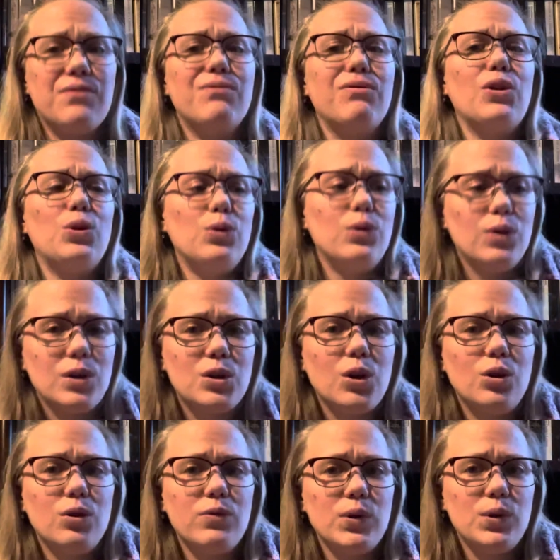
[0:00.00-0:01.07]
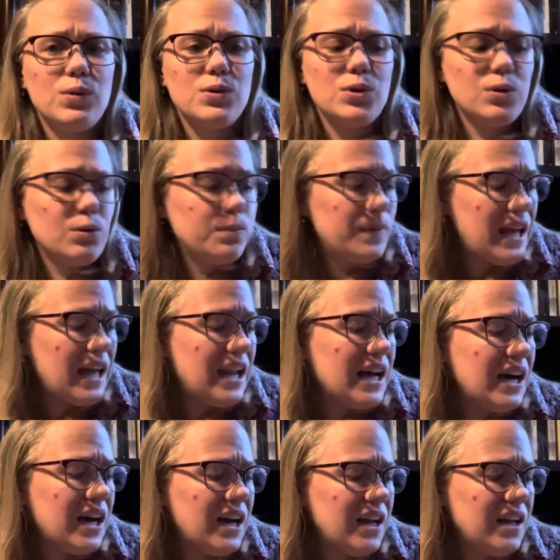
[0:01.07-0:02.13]
looked all over YouTube and
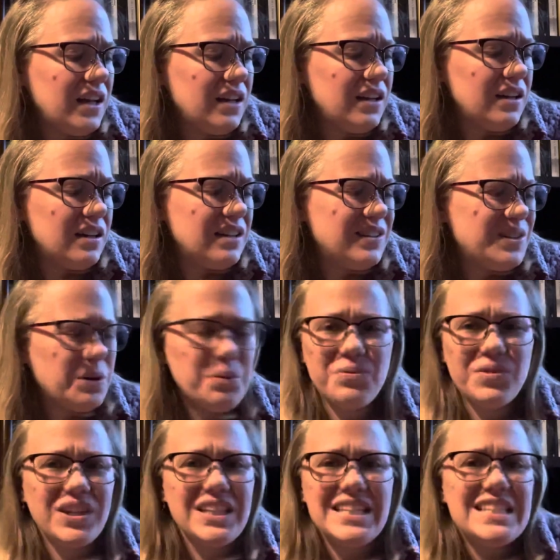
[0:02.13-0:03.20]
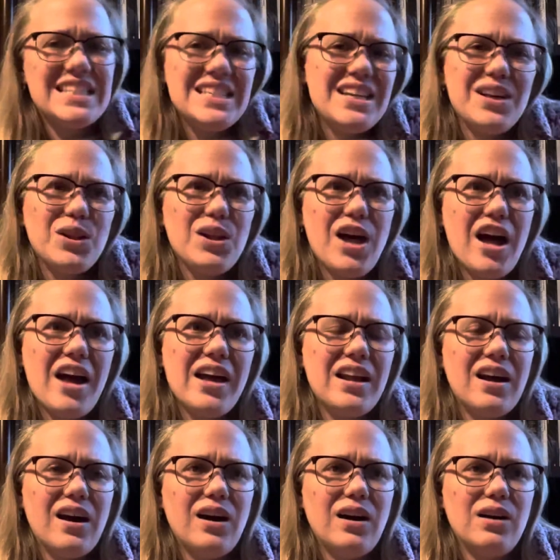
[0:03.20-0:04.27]
I don't really see a lot
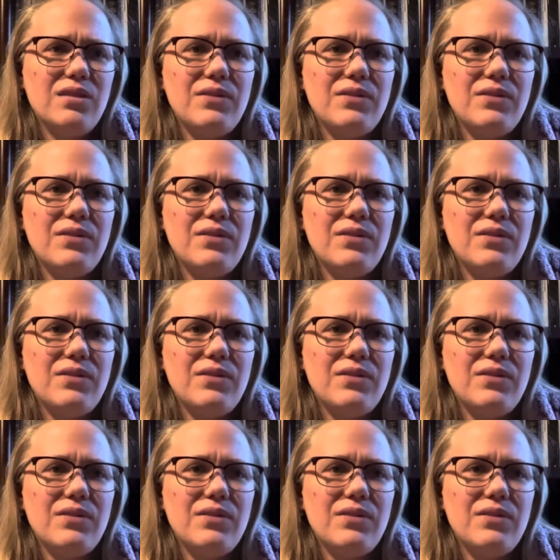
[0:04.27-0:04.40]
of,